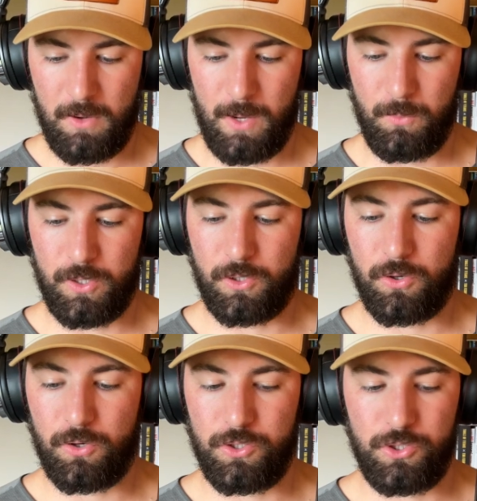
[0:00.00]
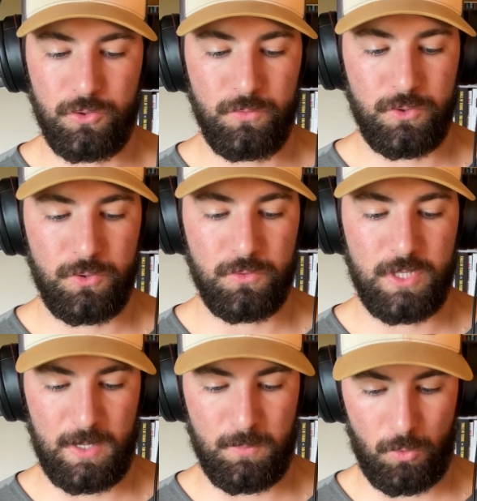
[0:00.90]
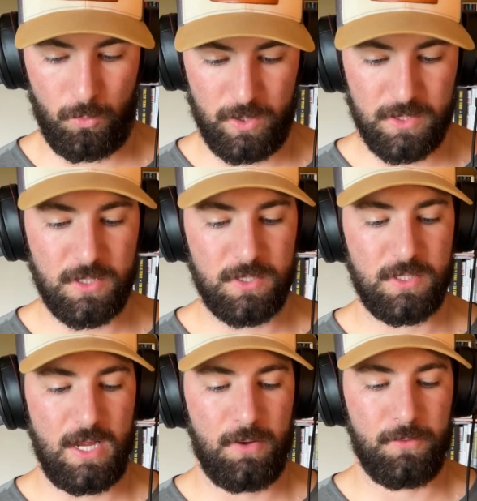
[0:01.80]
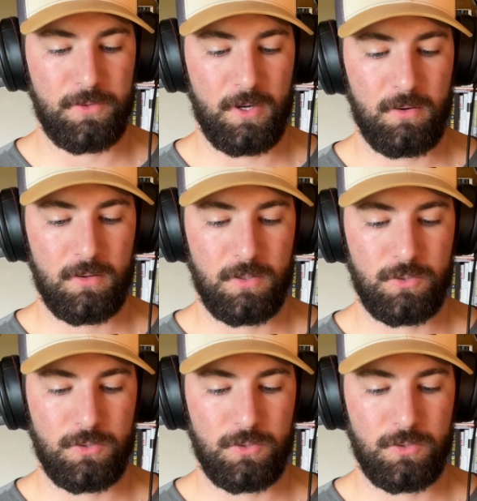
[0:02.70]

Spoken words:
I would encourage you to take more risks out there